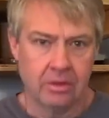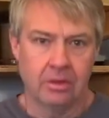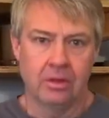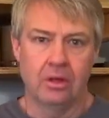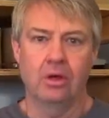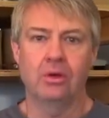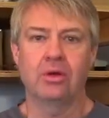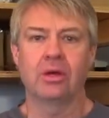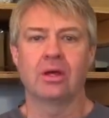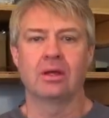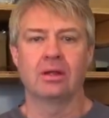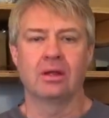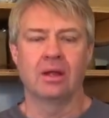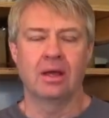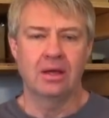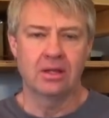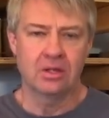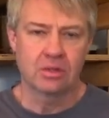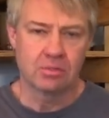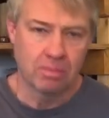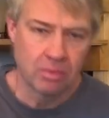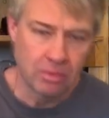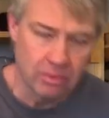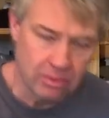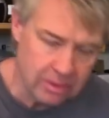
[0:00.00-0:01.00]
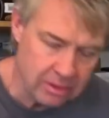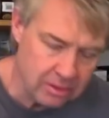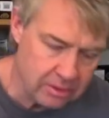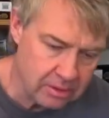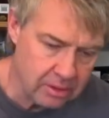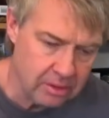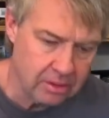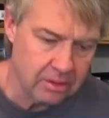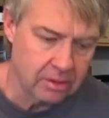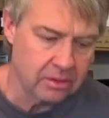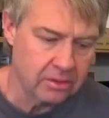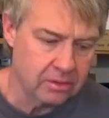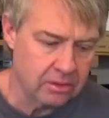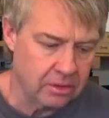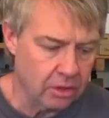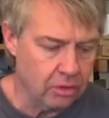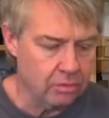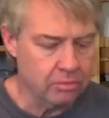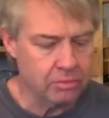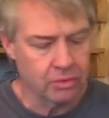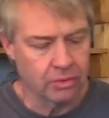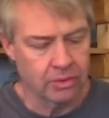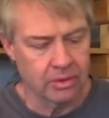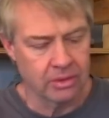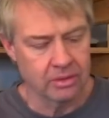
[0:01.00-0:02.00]
Okay, last point,
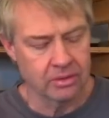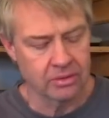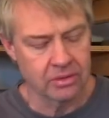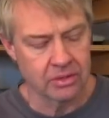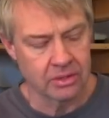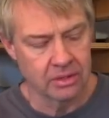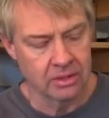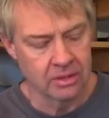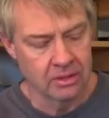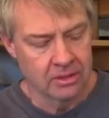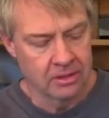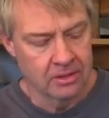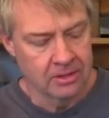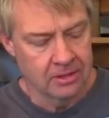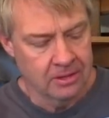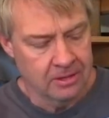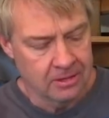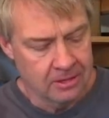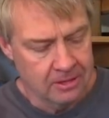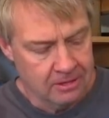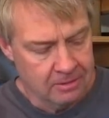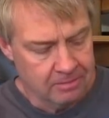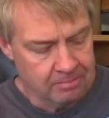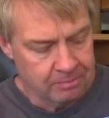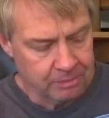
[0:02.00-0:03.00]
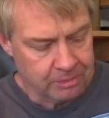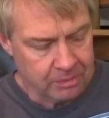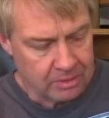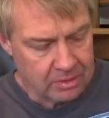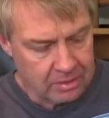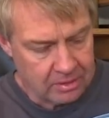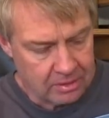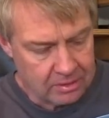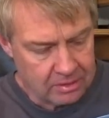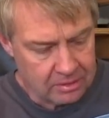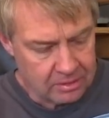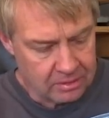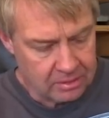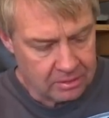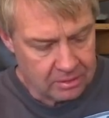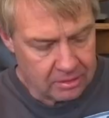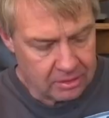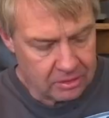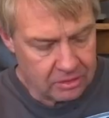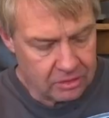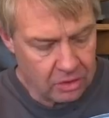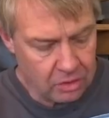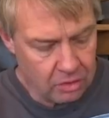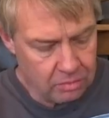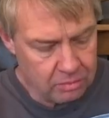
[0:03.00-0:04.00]
dome tweeters. The
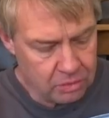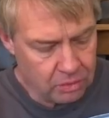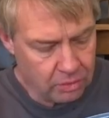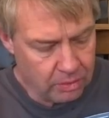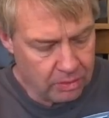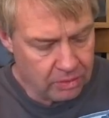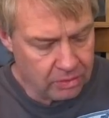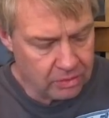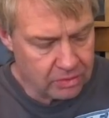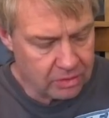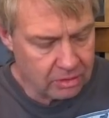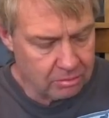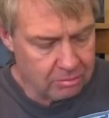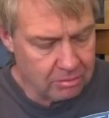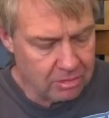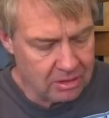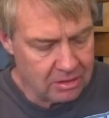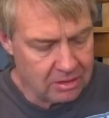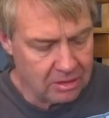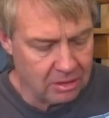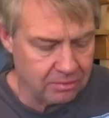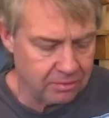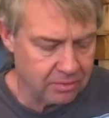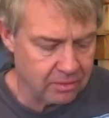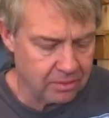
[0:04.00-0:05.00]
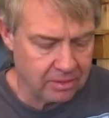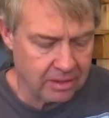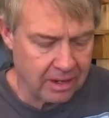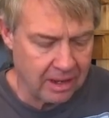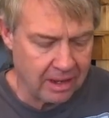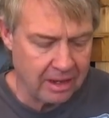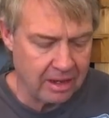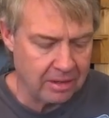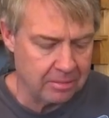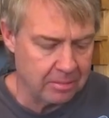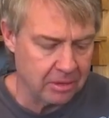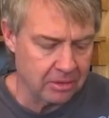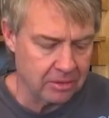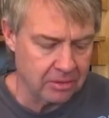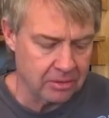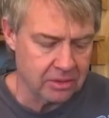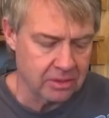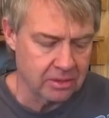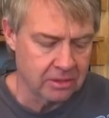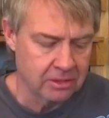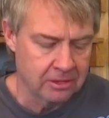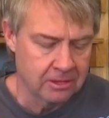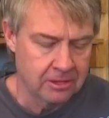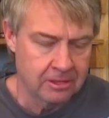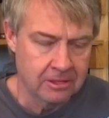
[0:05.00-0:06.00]
dome tweeters can be different
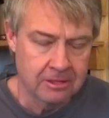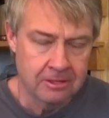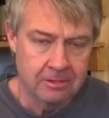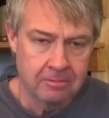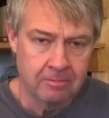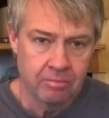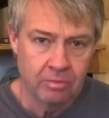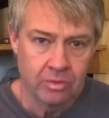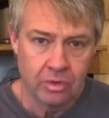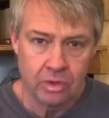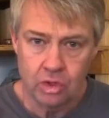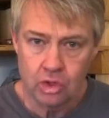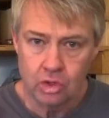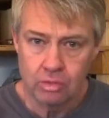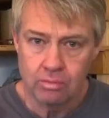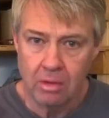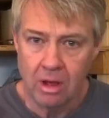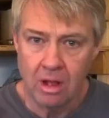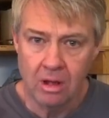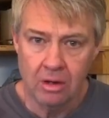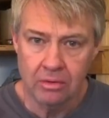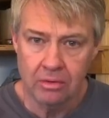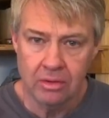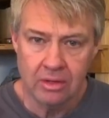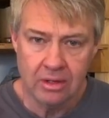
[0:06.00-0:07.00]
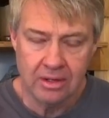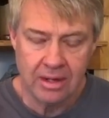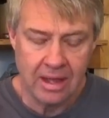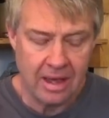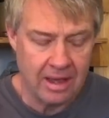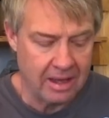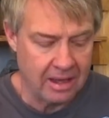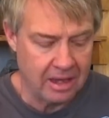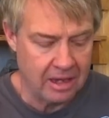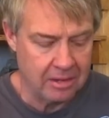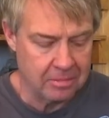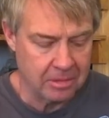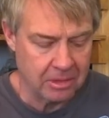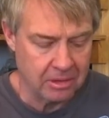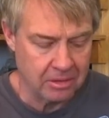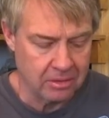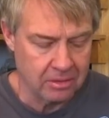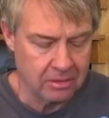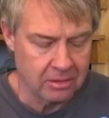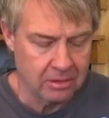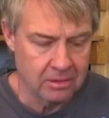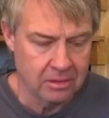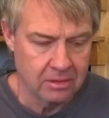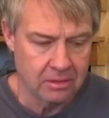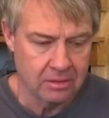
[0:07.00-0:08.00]
diameters. The smaller the
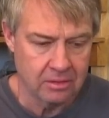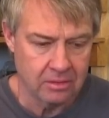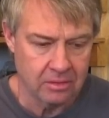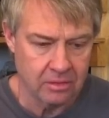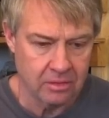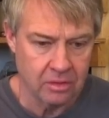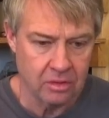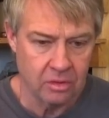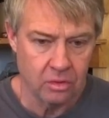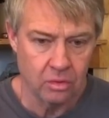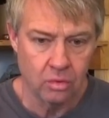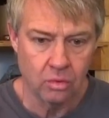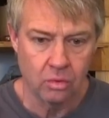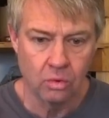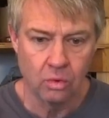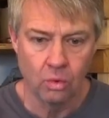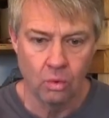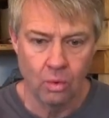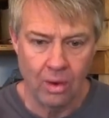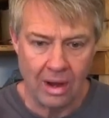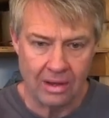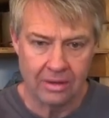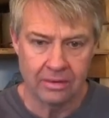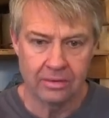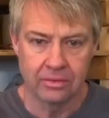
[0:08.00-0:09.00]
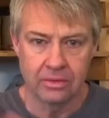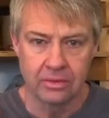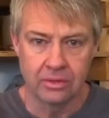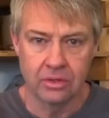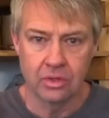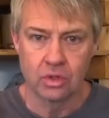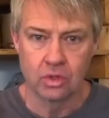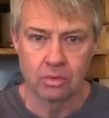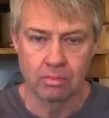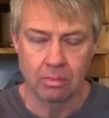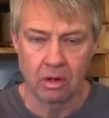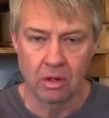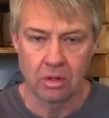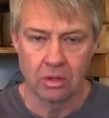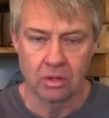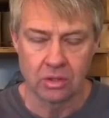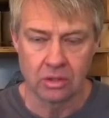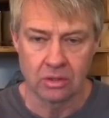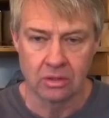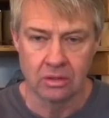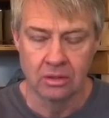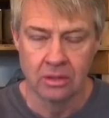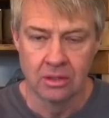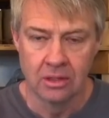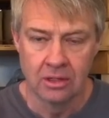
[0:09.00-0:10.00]
diameter, the wider the
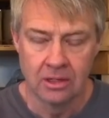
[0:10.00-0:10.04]
dispersion